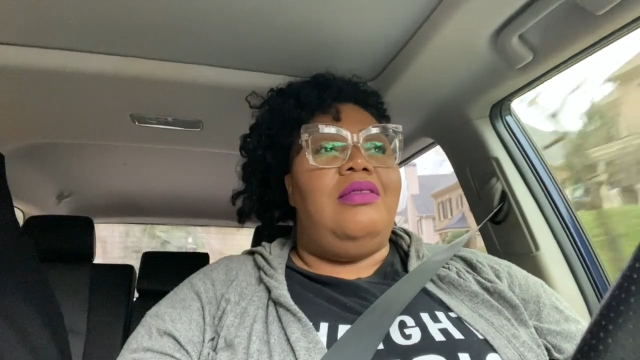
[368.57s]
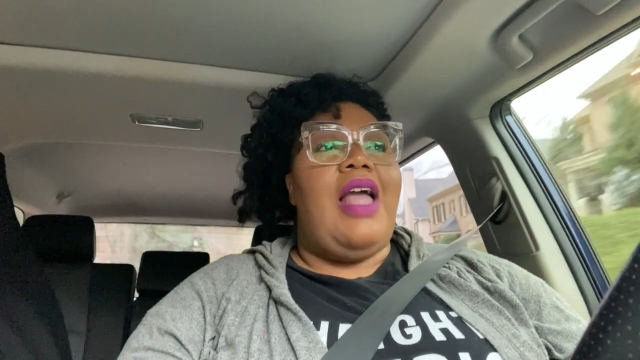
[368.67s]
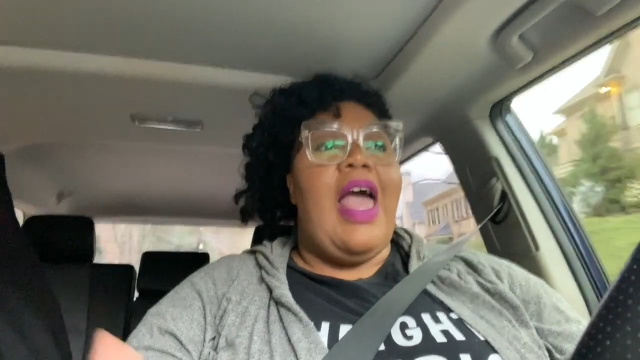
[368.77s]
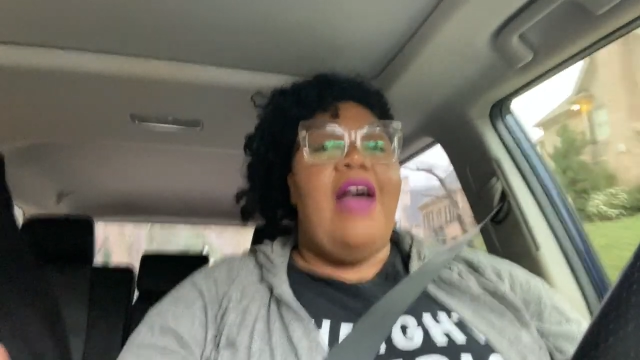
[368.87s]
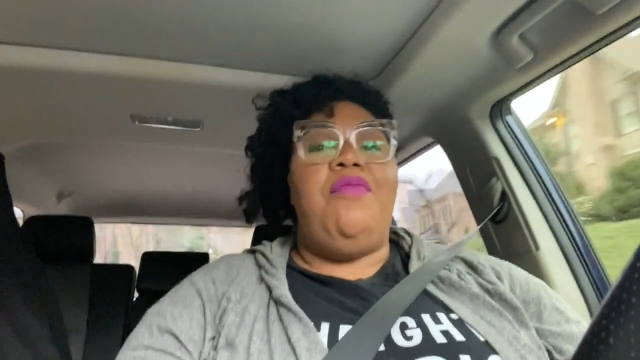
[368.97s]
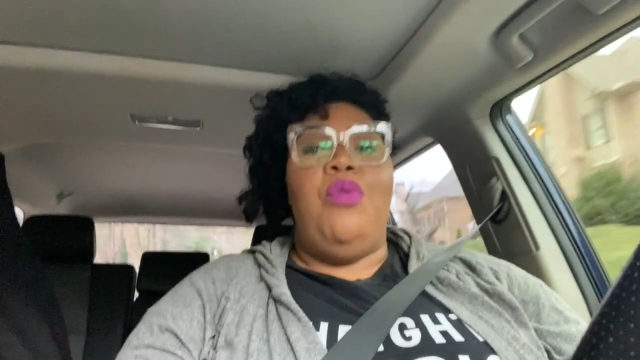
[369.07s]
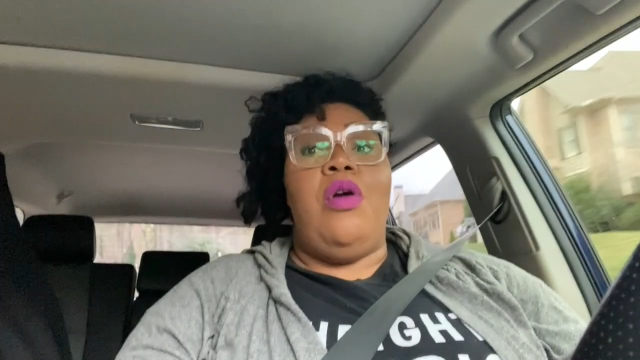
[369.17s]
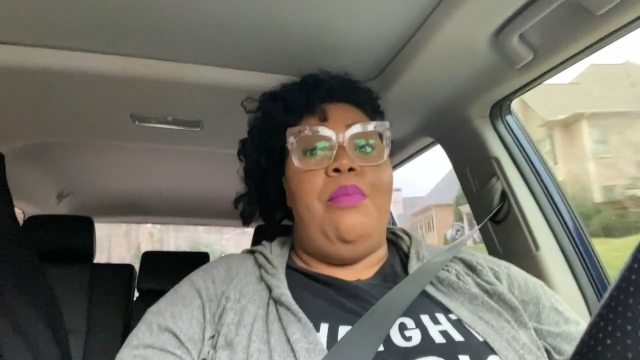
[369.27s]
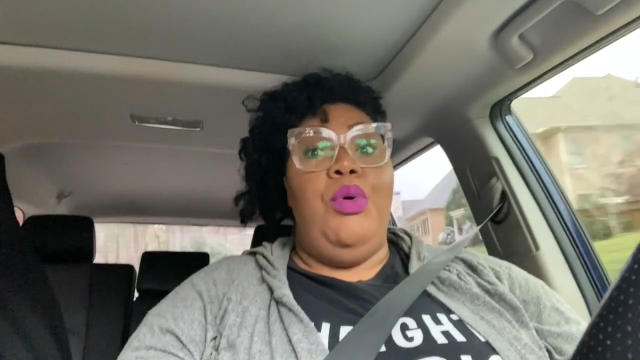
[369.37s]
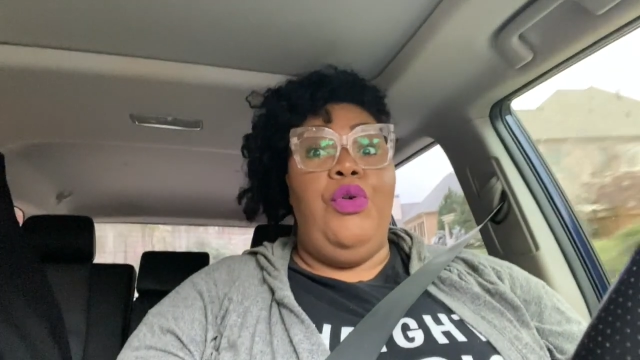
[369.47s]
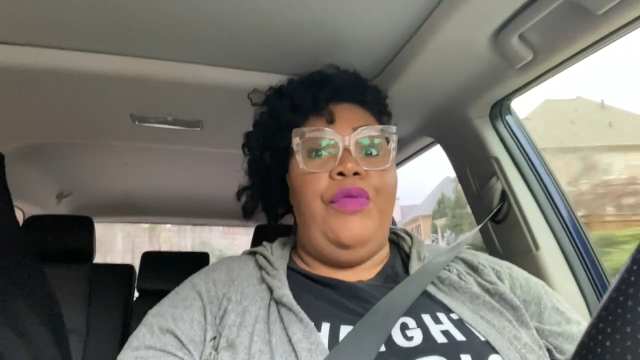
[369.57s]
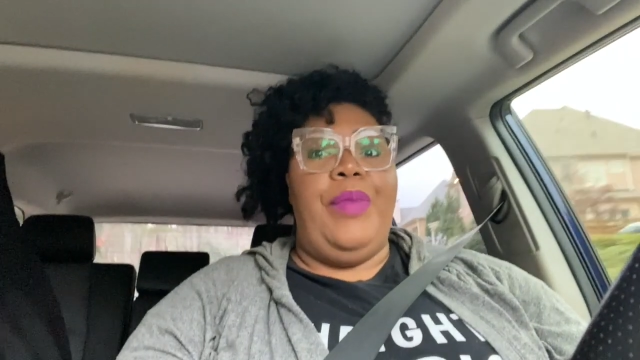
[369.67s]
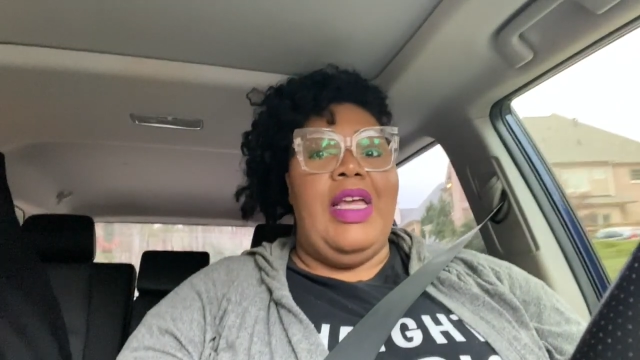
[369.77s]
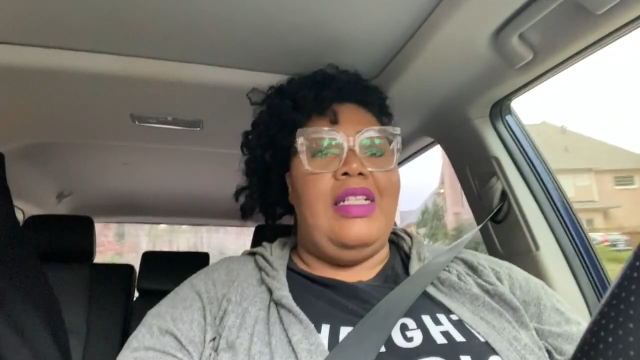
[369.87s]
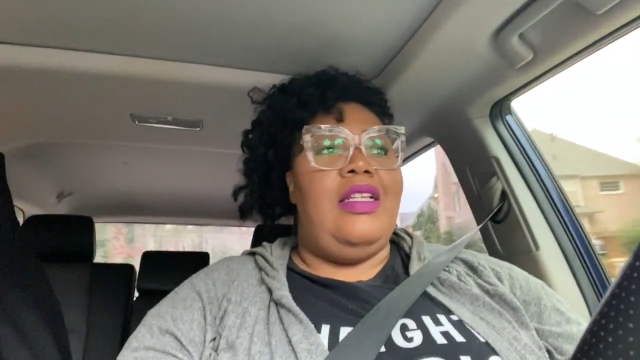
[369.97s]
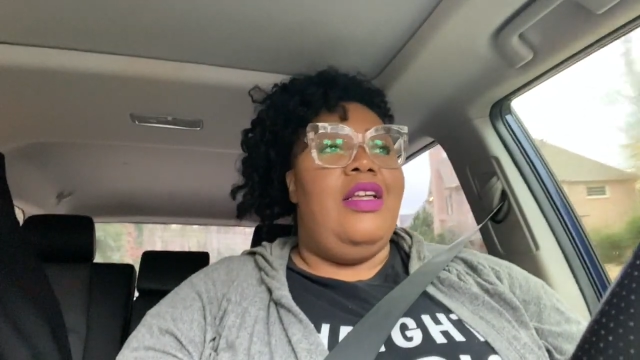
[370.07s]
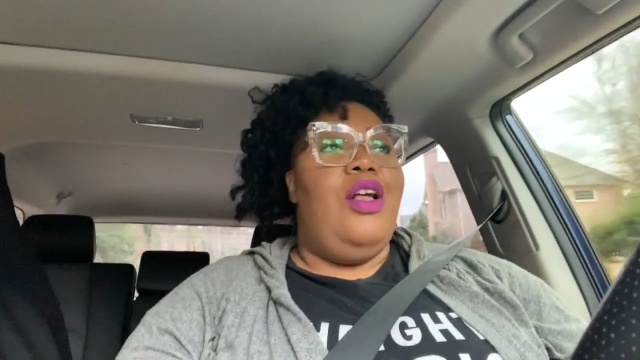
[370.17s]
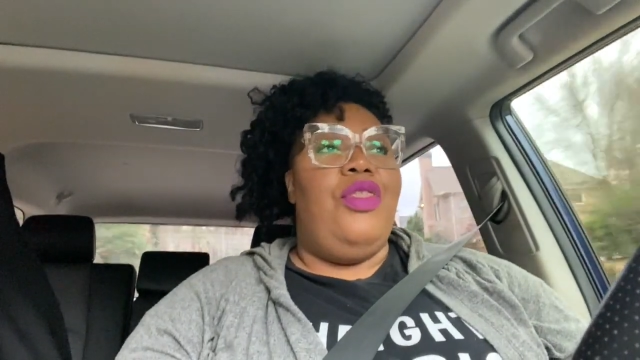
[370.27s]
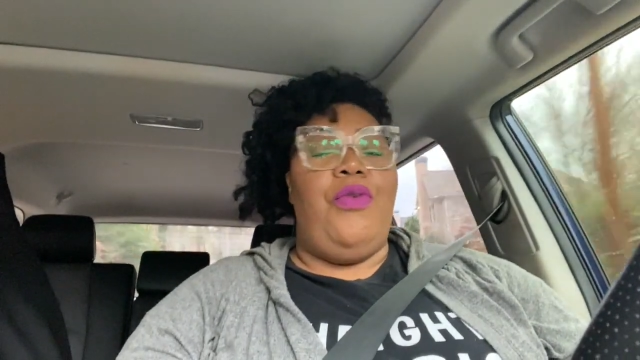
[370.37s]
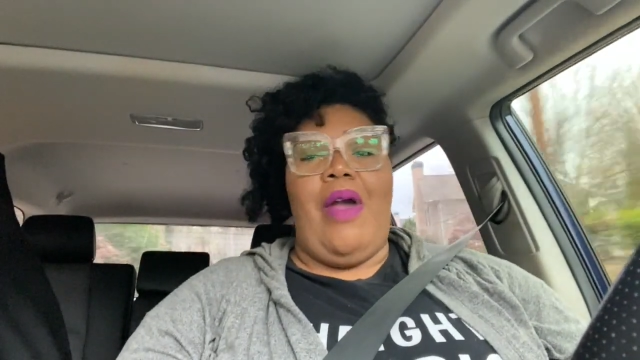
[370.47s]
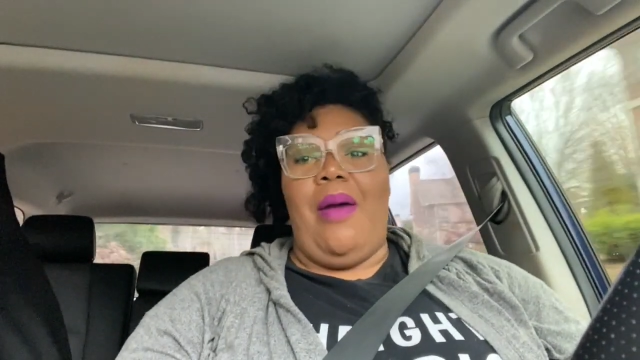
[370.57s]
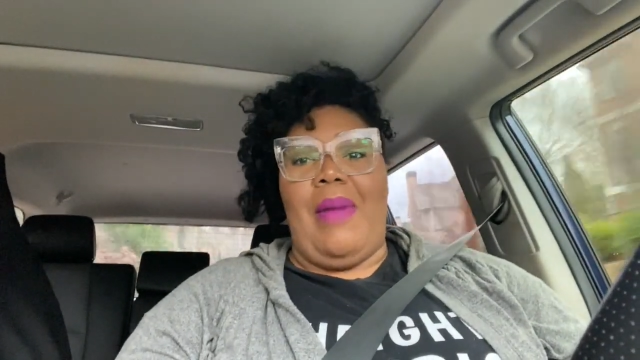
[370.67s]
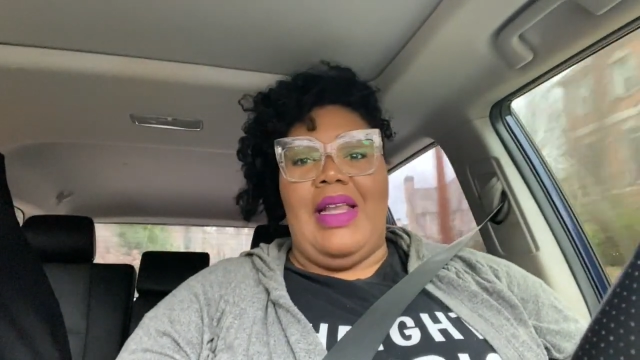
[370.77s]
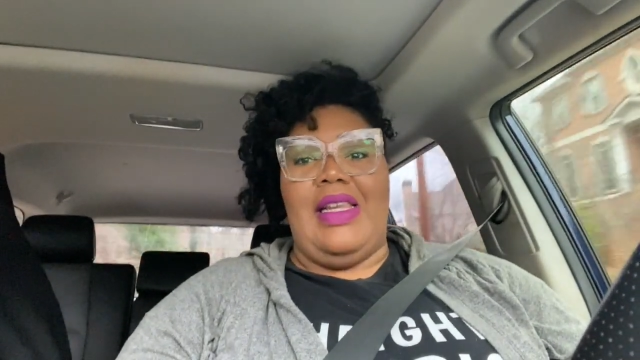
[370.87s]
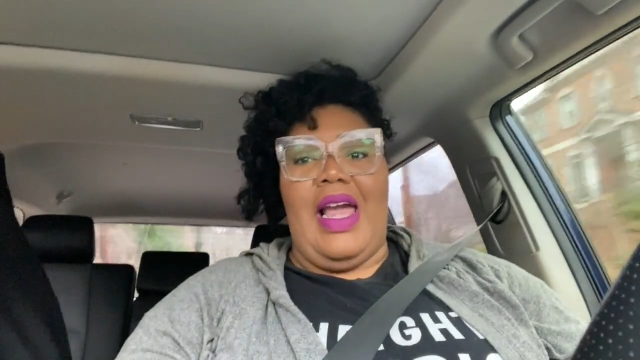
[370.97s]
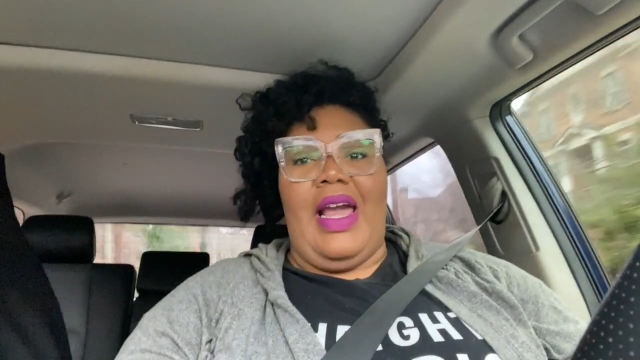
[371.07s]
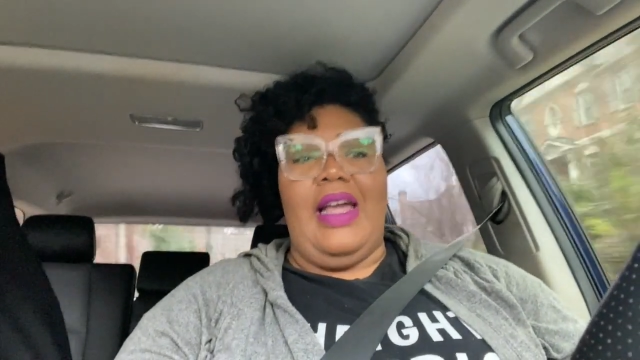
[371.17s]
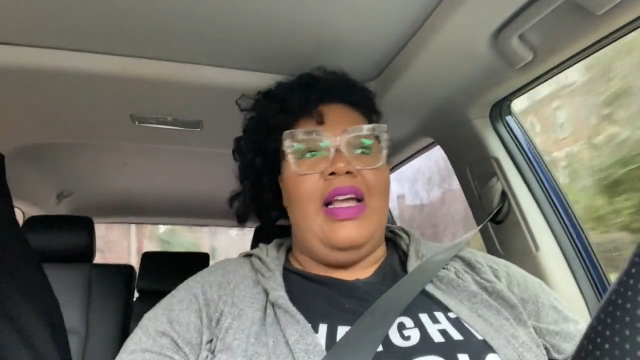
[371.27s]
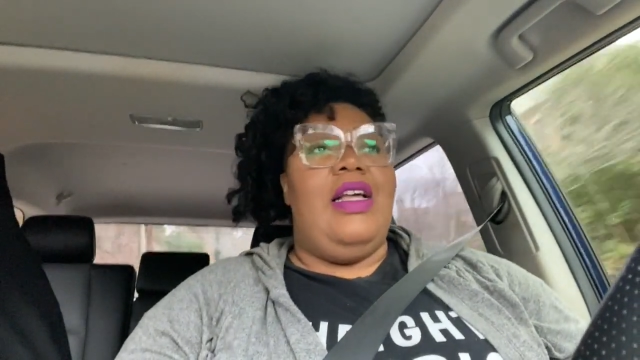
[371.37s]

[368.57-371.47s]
have more movement throughout my day.